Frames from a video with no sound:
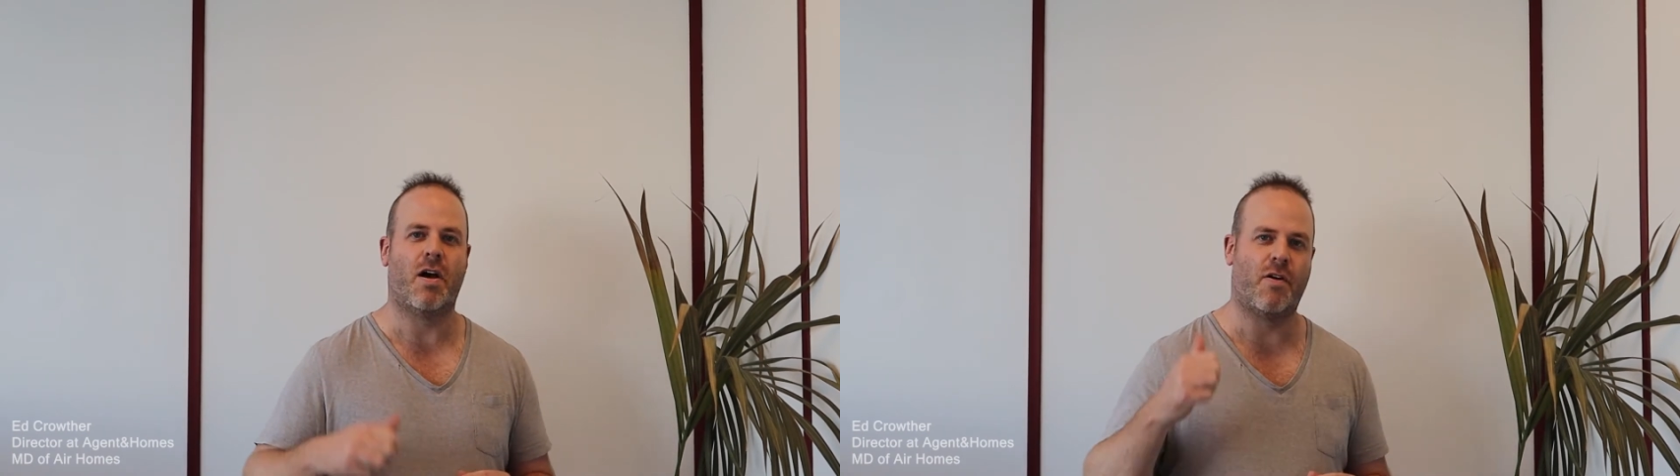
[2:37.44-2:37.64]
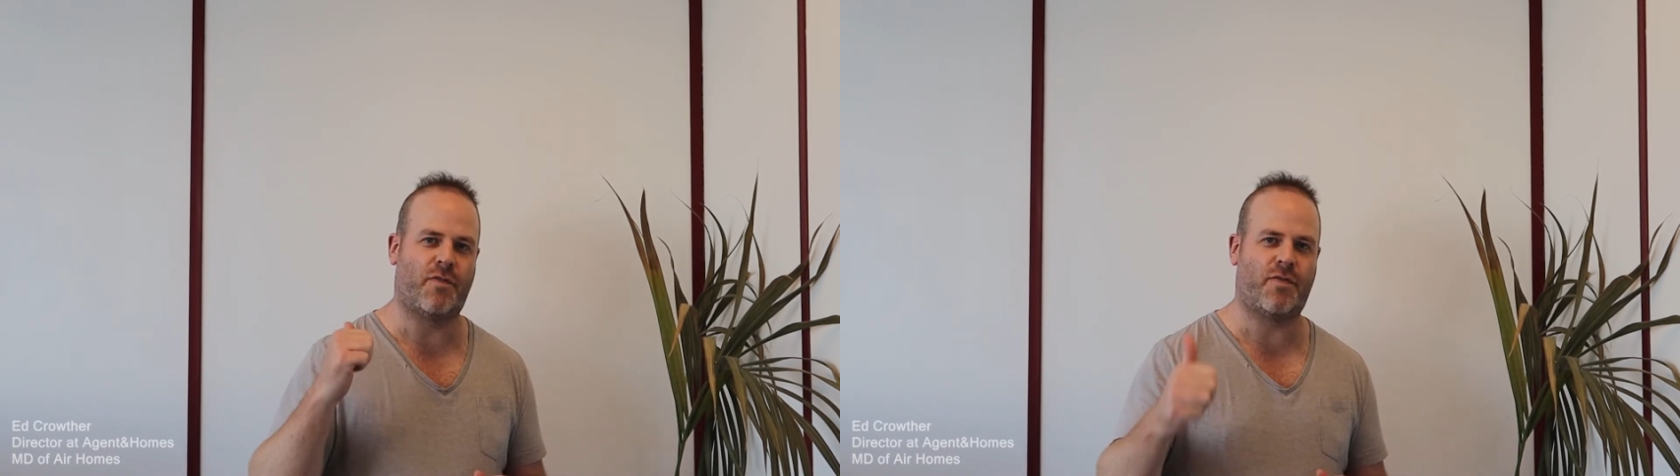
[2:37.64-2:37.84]

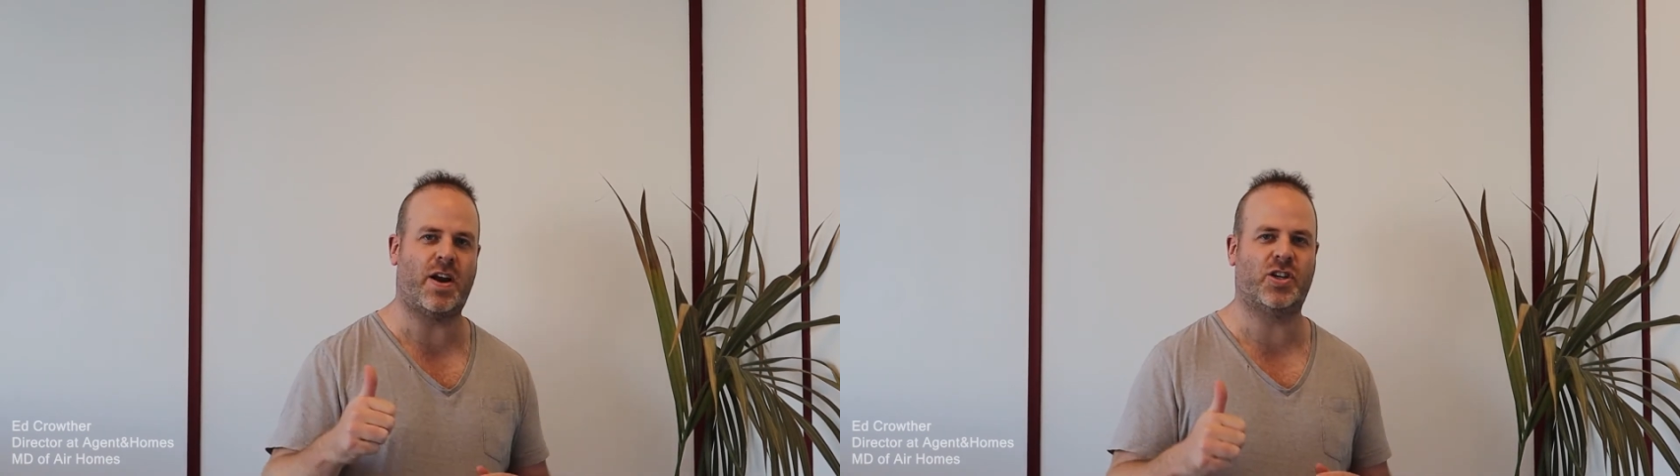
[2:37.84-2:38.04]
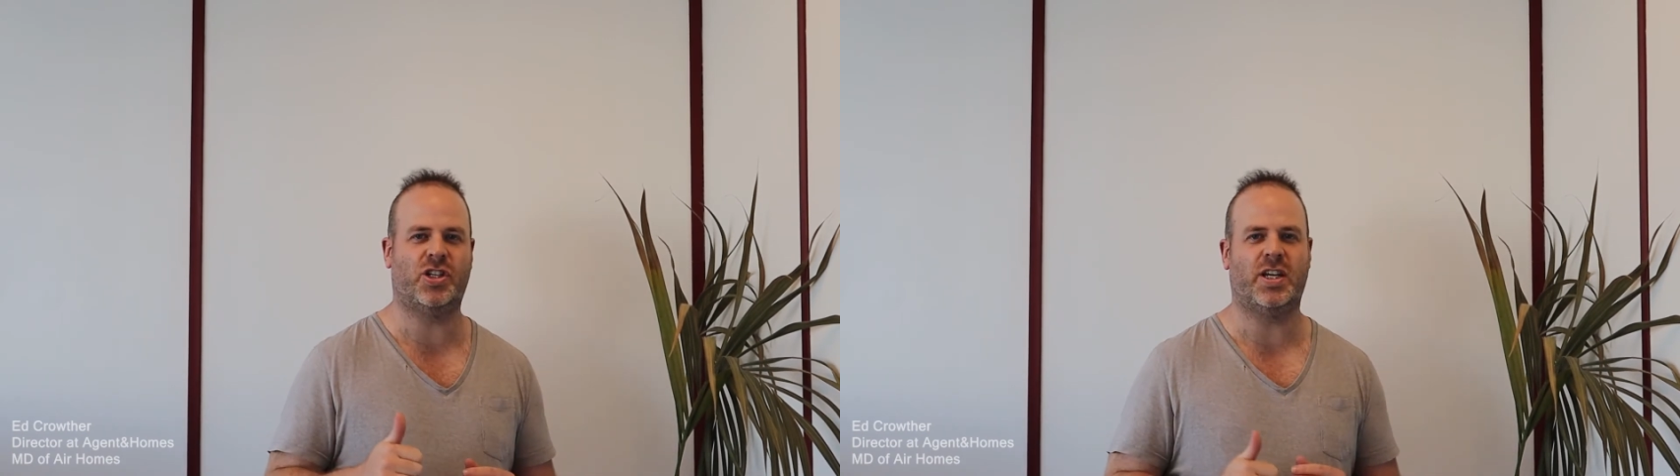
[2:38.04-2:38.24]

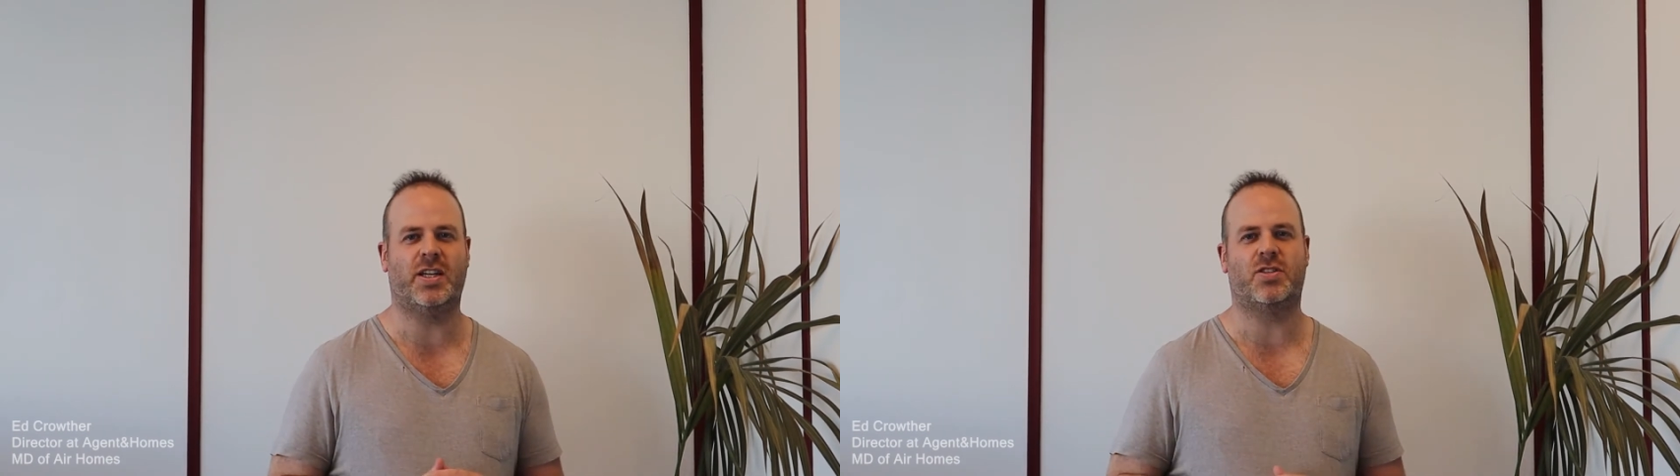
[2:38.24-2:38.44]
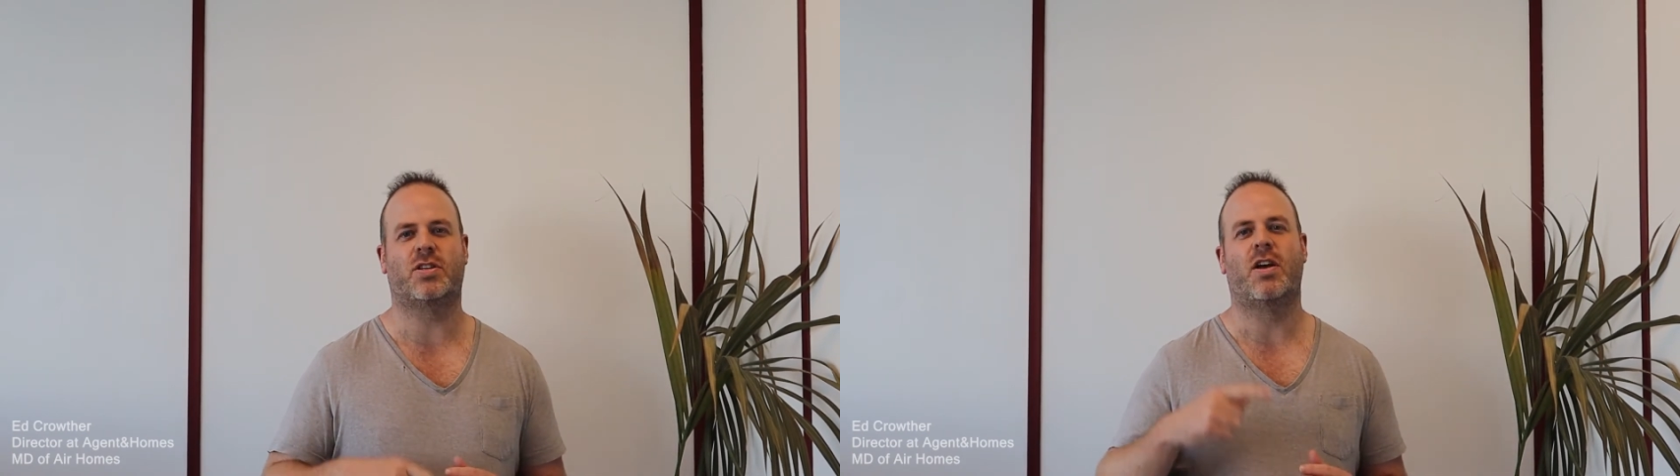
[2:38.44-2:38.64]
fresh
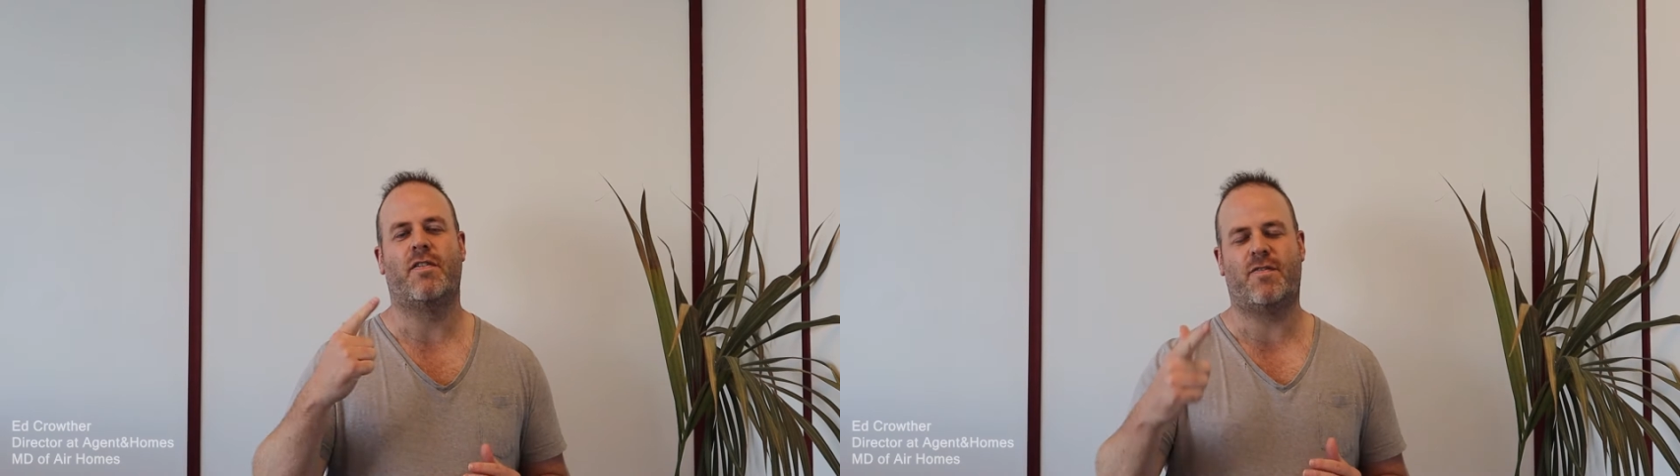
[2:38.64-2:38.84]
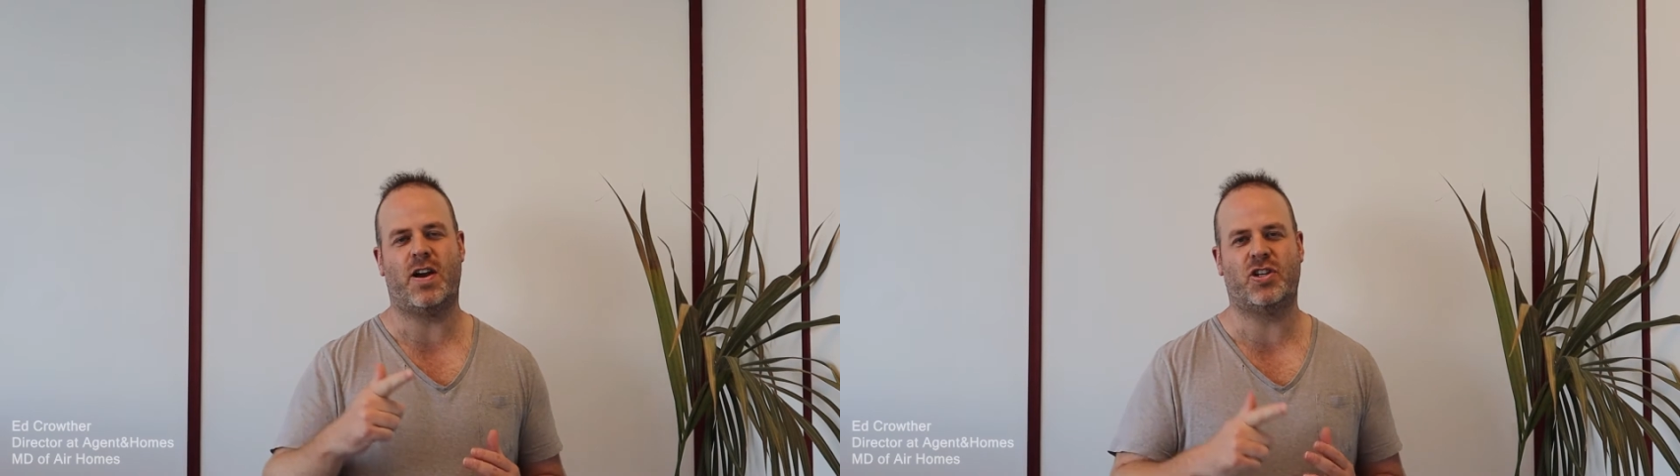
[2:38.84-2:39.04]
sheets,
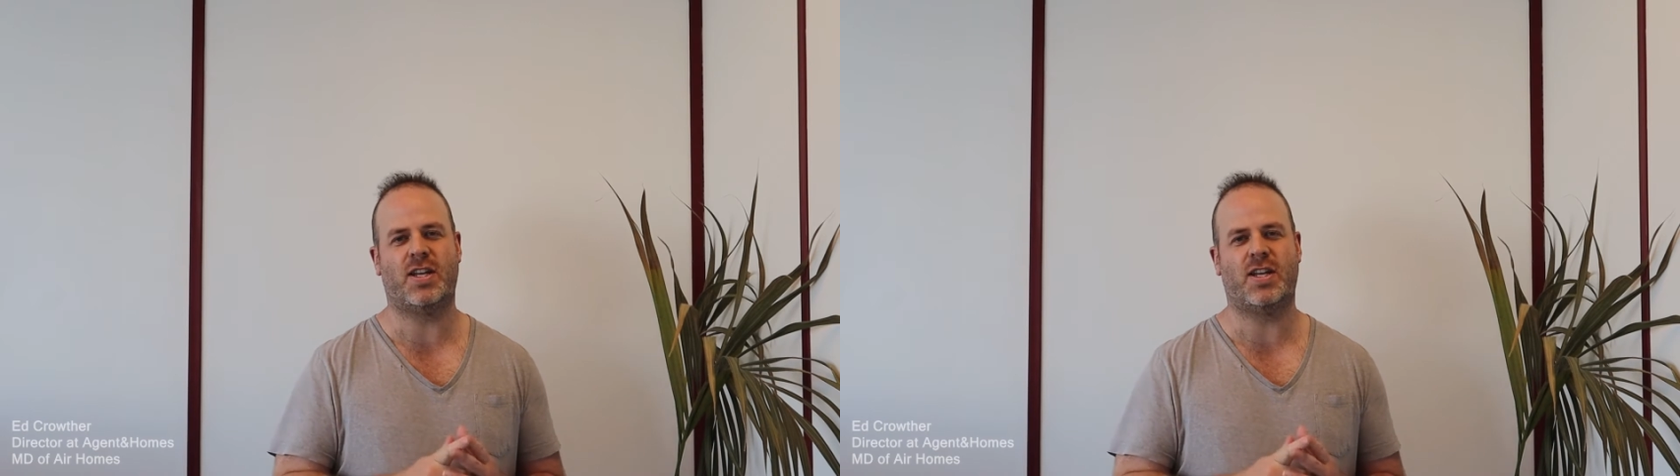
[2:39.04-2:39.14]
fresh